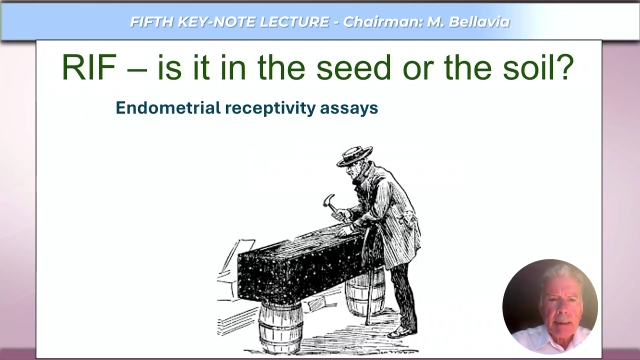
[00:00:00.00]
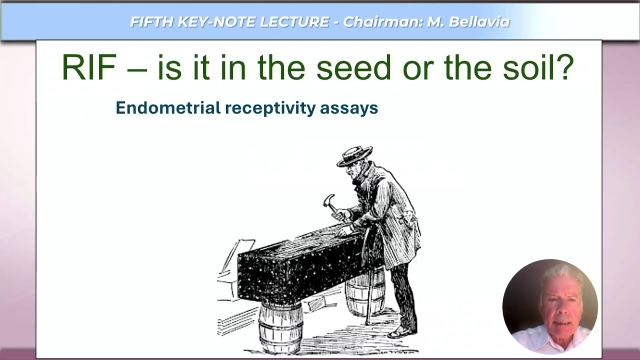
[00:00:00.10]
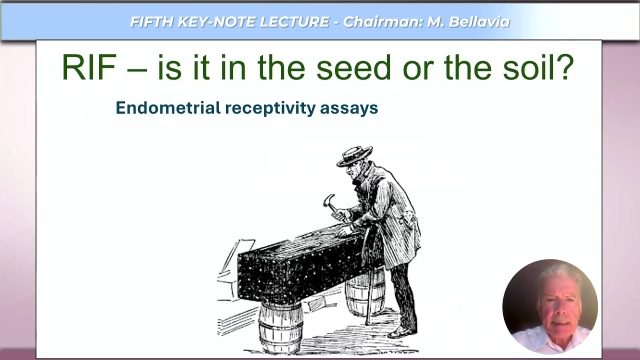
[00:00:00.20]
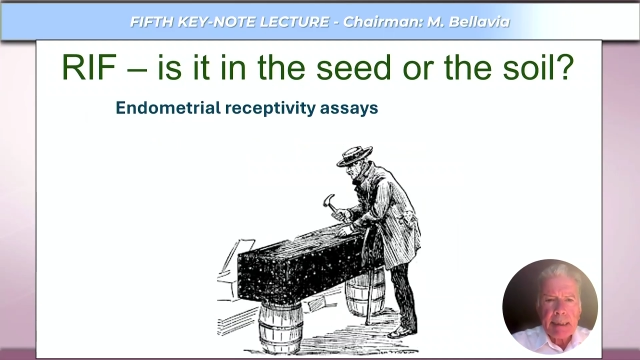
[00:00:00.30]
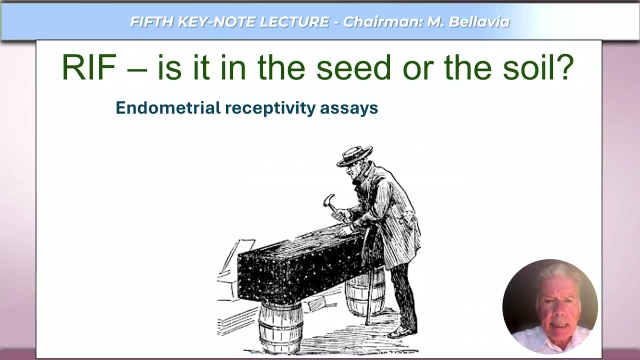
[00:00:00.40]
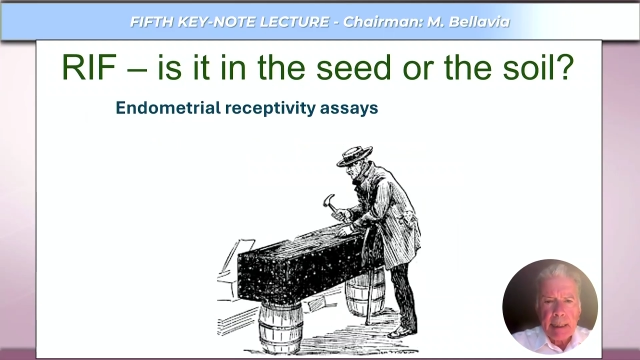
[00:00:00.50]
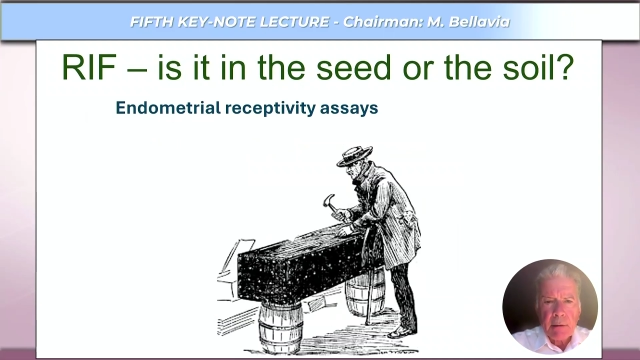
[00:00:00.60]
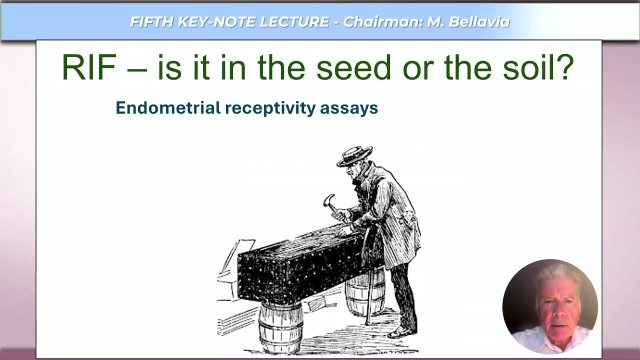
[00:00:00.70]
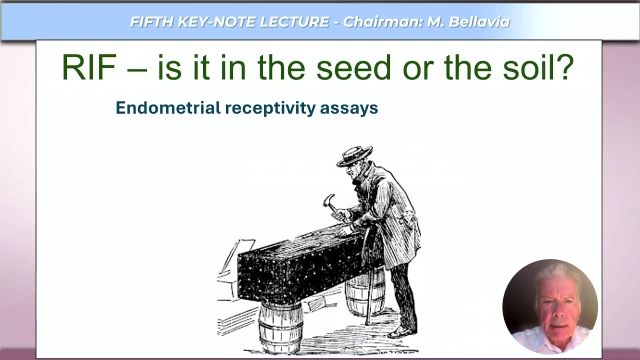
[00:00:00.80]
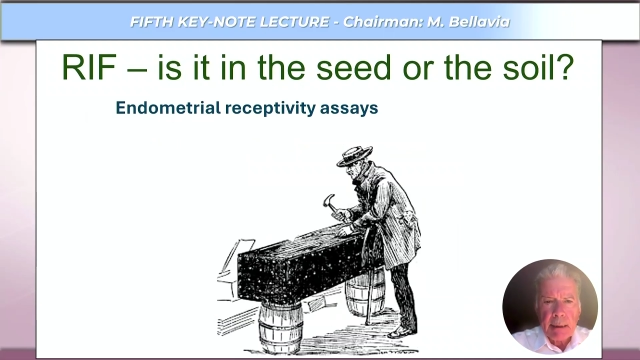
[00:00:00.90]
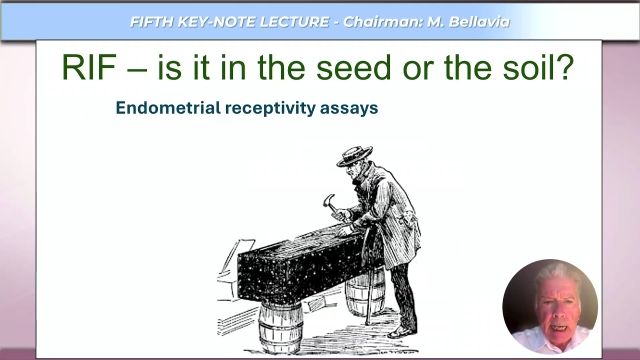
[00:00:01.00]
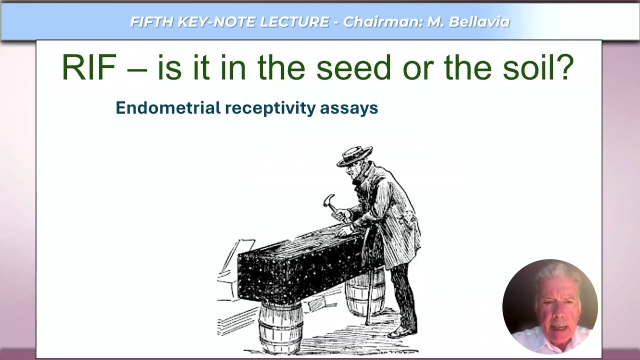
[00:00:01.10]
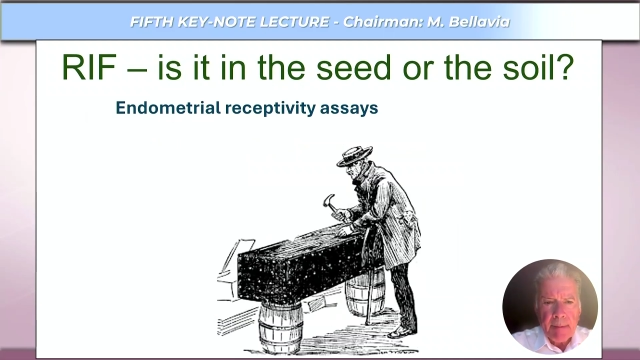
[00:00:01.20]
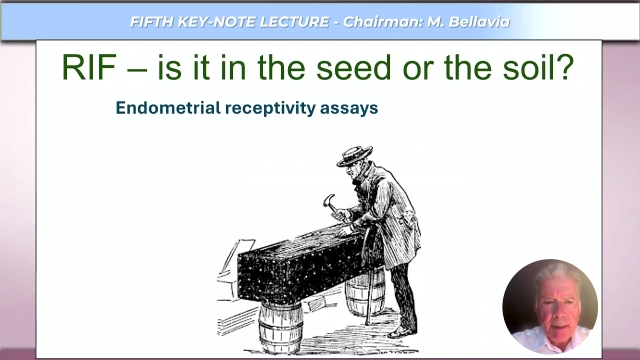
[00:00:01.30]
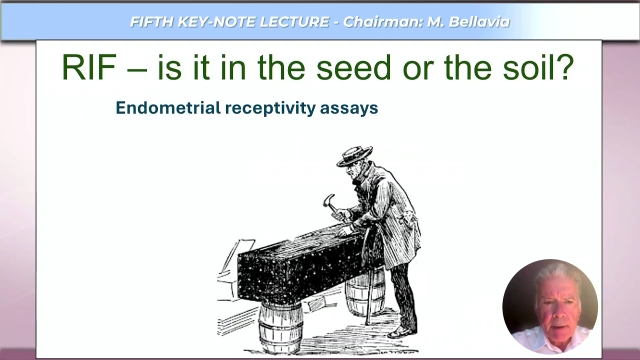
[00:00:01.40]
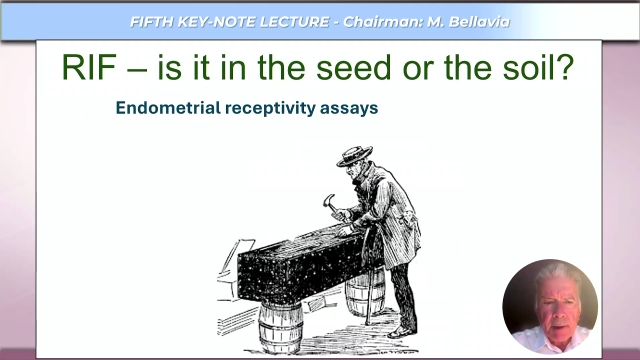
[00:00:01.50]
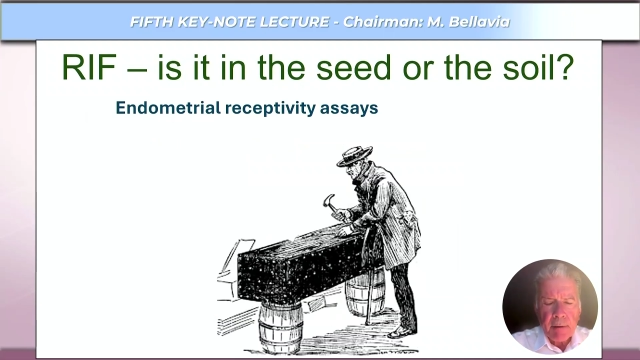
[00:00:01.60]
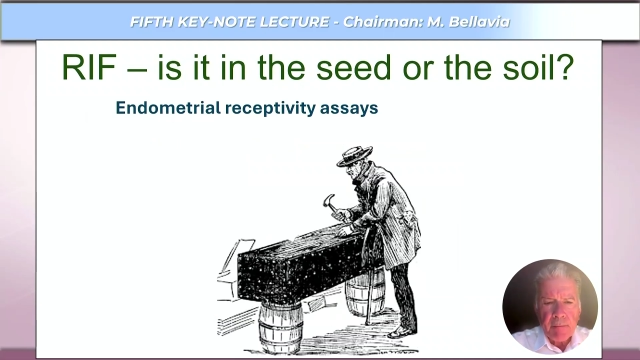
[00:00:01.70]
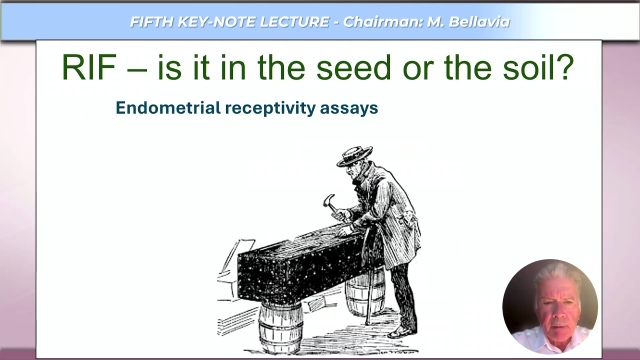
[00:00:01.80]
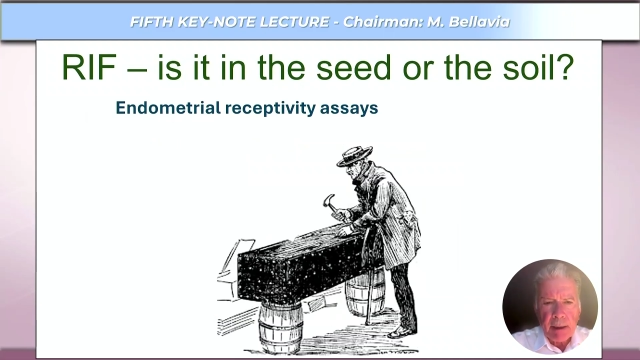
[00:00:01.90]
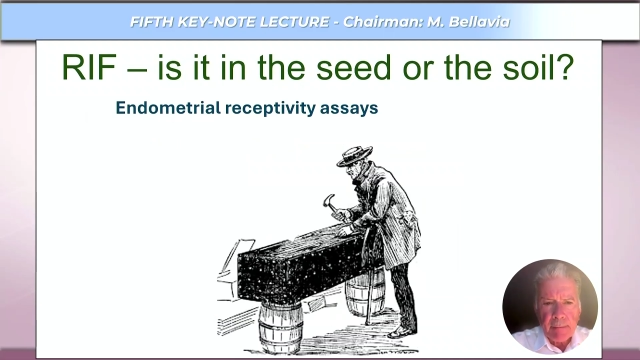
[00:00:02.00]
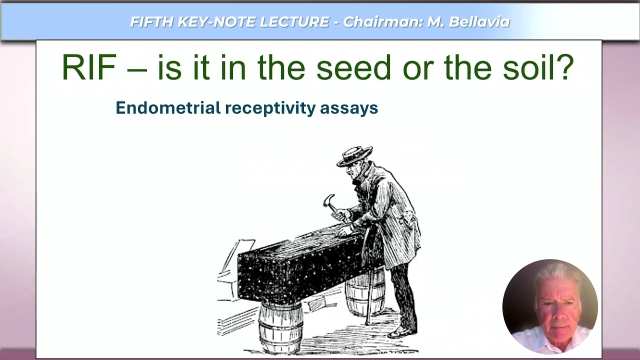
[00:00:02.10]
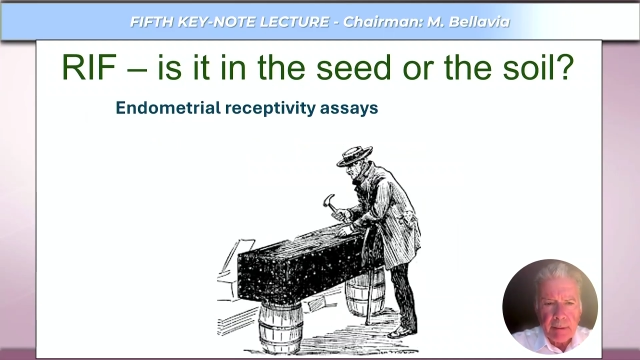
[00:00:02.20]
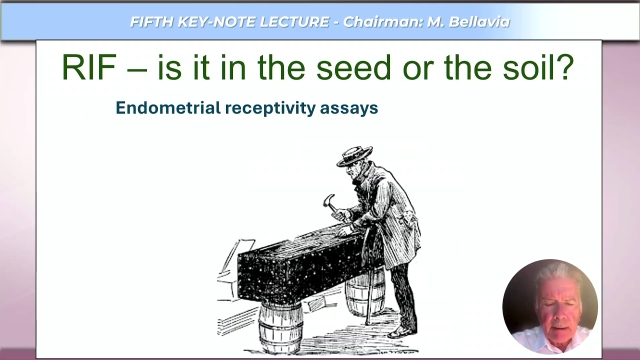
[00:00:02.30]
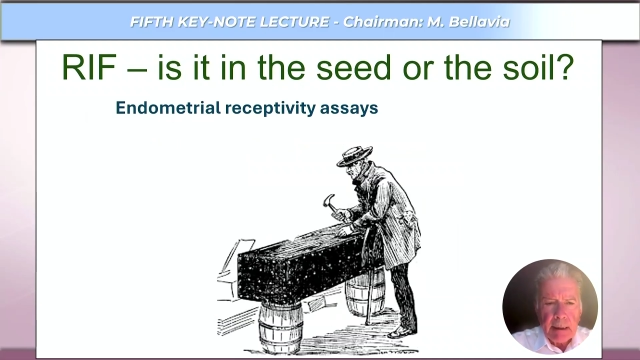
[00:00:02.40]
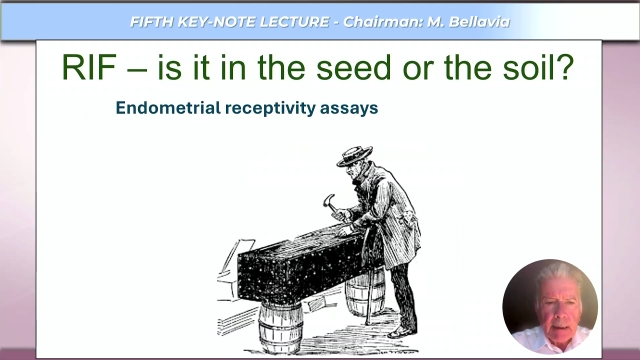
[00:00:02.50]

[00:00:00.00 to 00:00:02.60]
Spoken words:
This actually absence of RIF,